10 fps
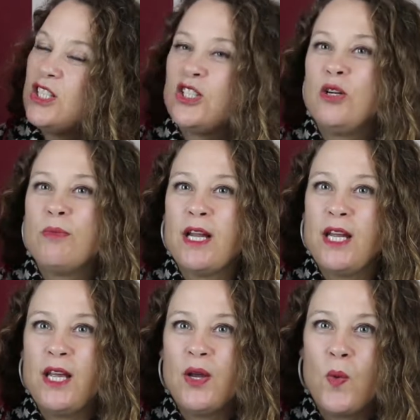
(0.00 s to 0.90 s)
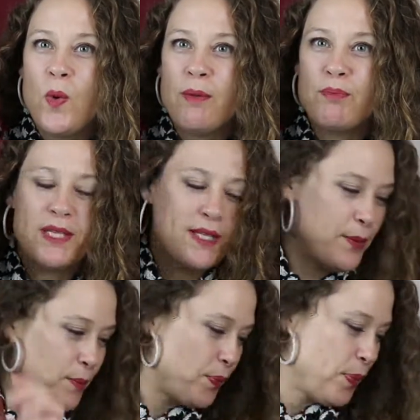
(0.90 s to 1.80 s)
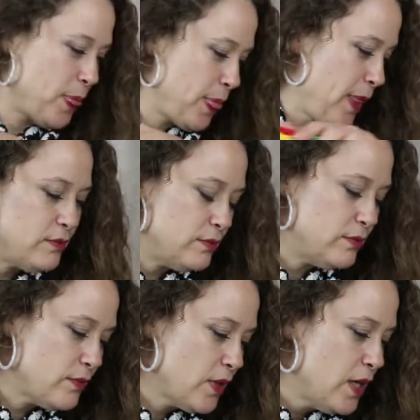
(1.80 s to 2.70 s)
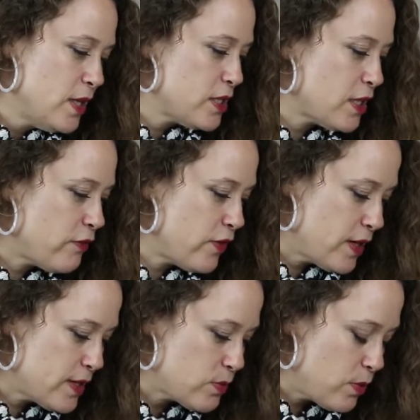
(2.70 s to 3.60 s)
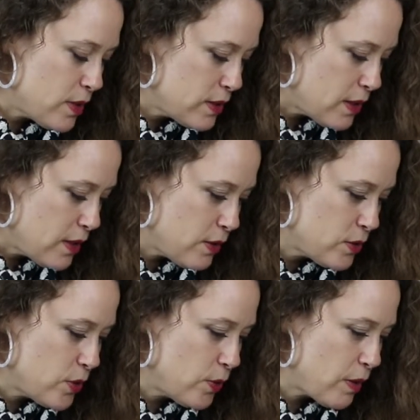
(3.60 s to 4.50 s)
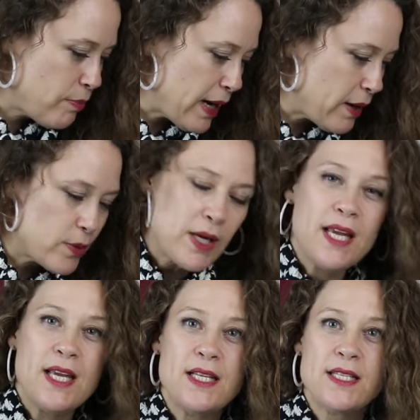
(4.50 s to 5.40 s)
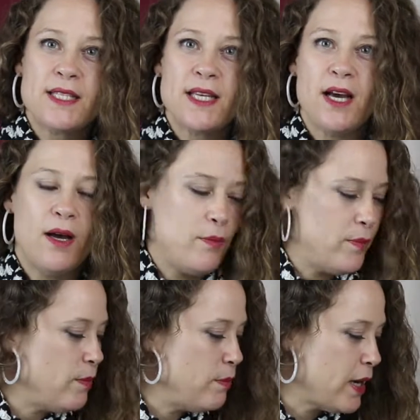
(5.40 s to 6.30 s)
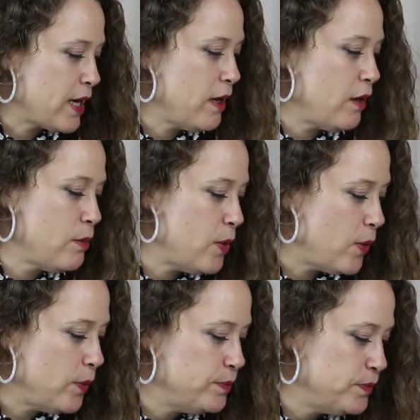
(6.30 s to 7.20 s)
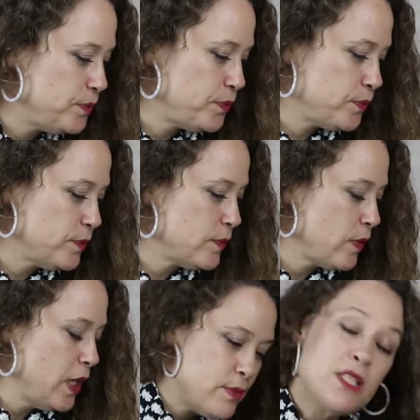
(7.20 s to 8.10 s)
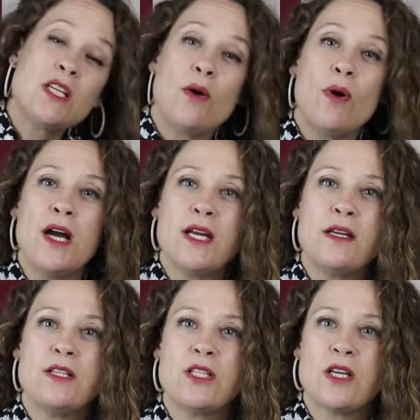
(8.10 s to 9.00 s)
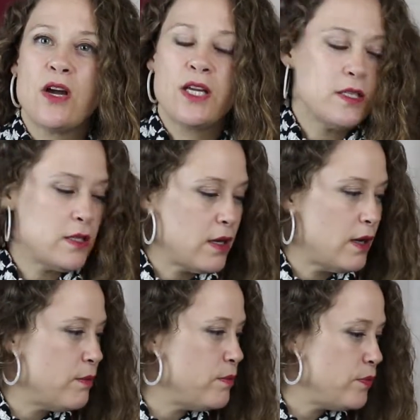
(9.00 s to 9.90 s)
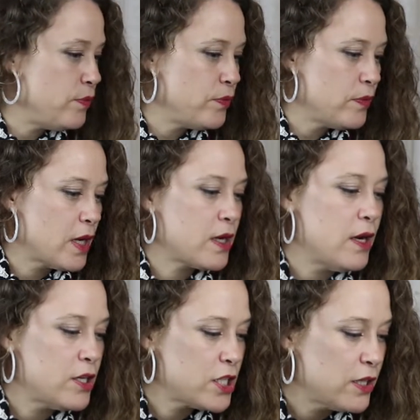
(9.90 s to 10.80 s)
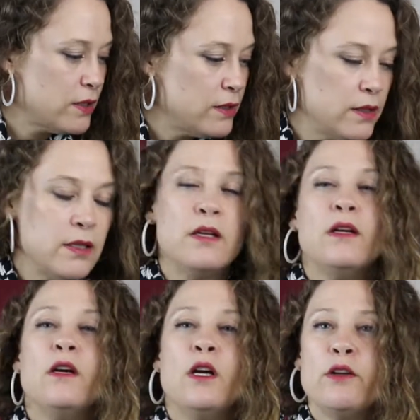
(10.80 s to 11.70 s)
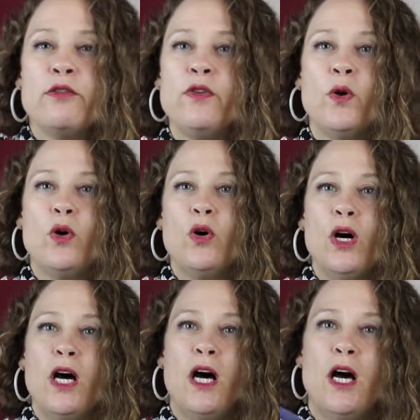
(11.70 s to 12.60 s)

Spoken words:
too many WIPS. So the first one I'll talk about is my Culmore. And so I designed a cardigan for